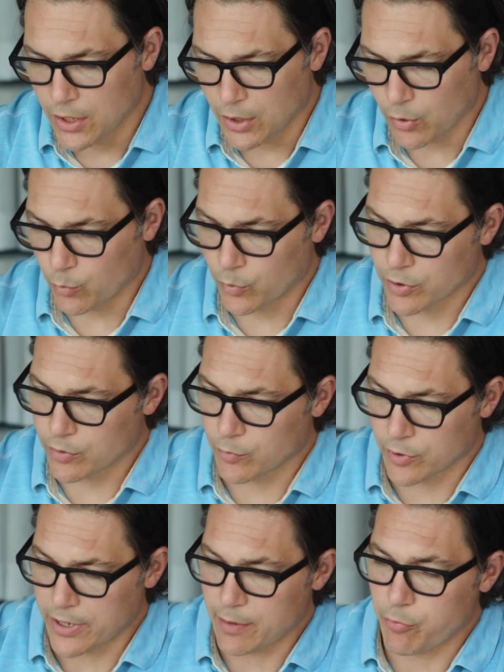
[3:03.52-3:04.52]

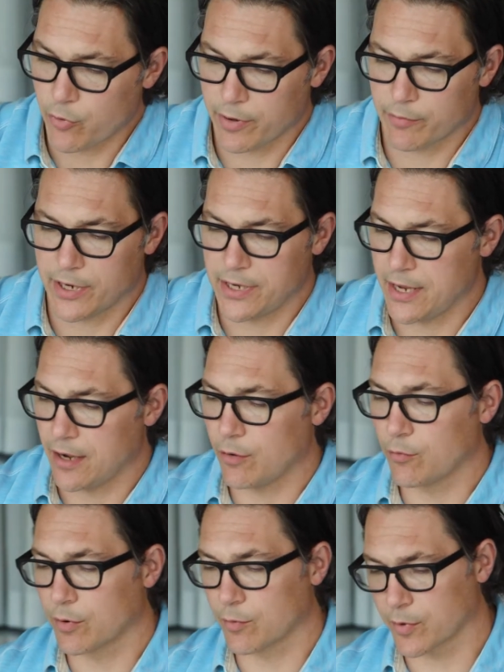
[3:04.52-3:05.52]
we're at a point right now
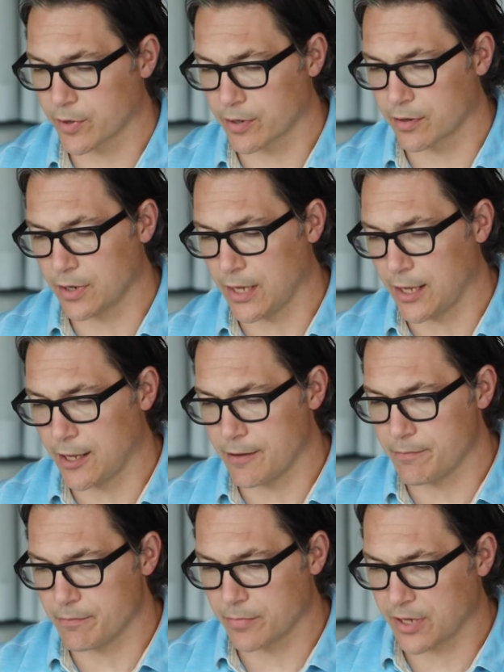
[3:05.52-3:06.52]
where we're
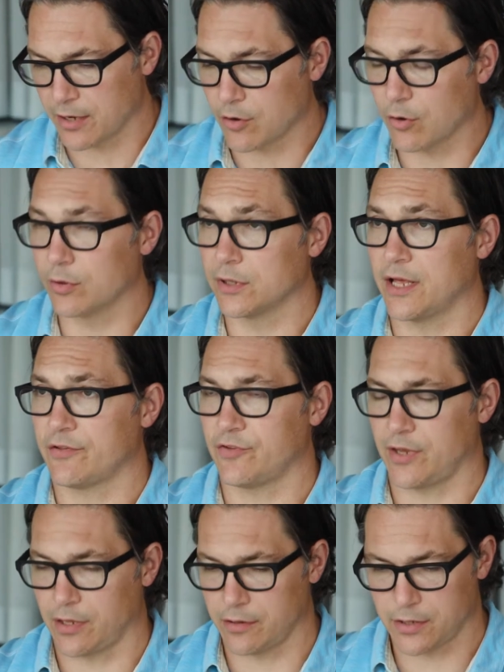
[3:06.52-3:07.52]
kind of coalescing